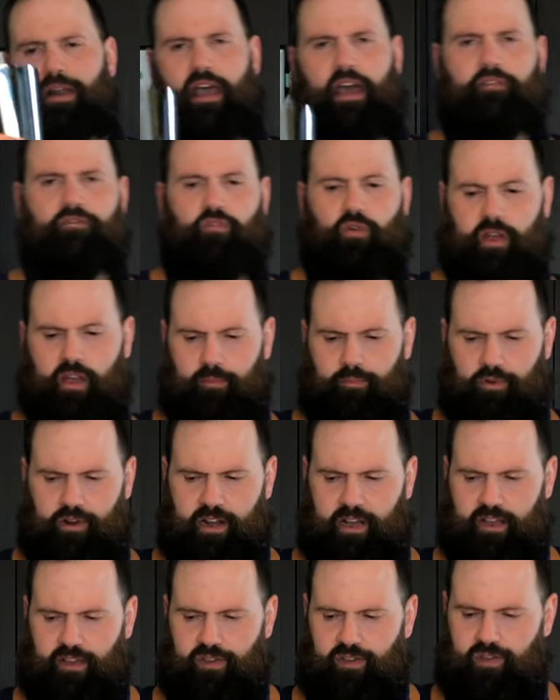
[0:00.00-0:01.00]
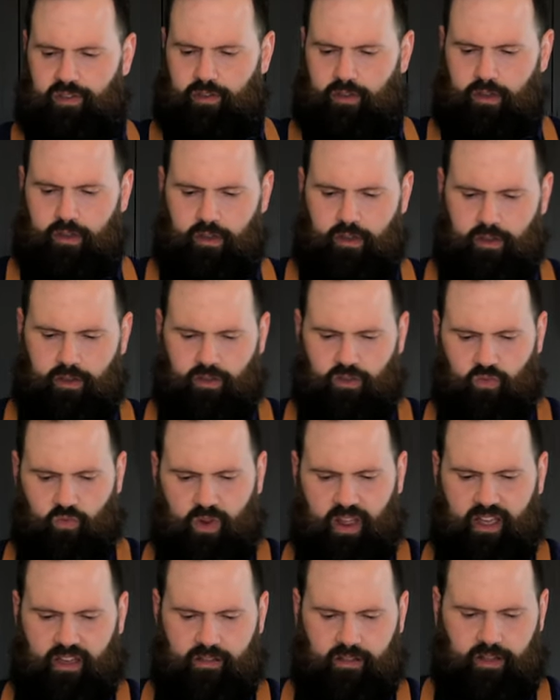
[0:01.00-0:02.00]
halfway up with ice. It's the
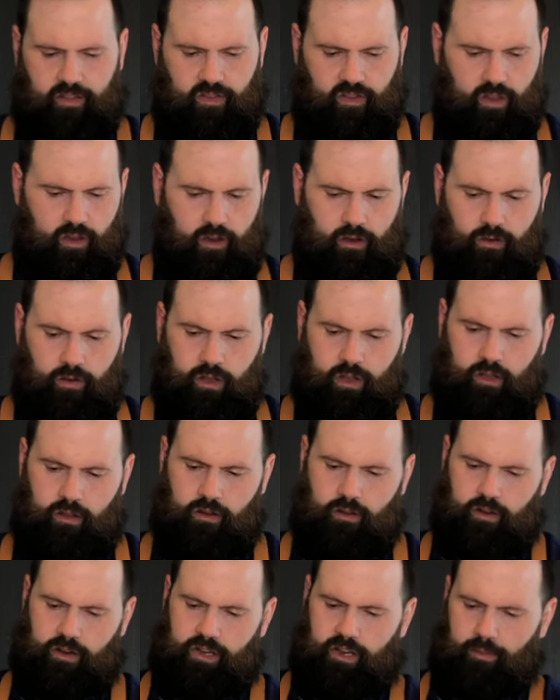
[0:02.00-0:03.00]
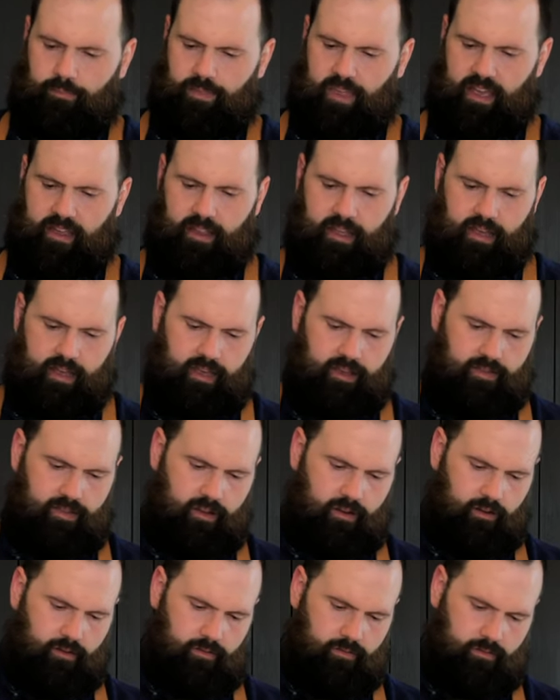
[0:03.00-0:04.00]
way I like to go. You're gonna dump that guy in
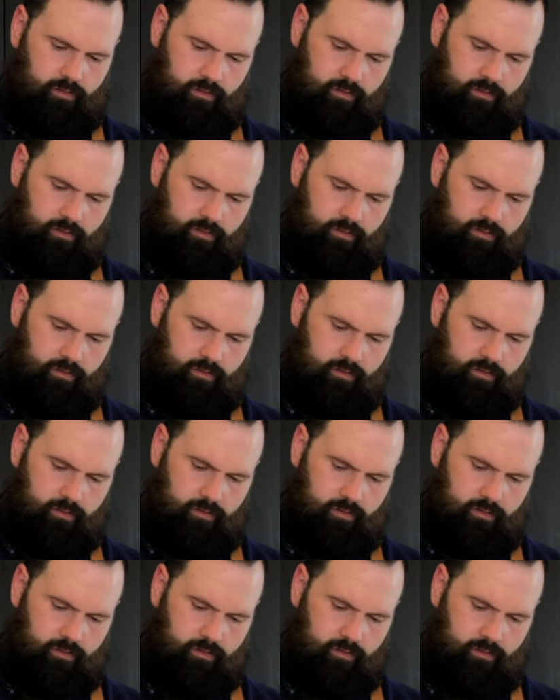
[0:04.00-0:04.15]
there.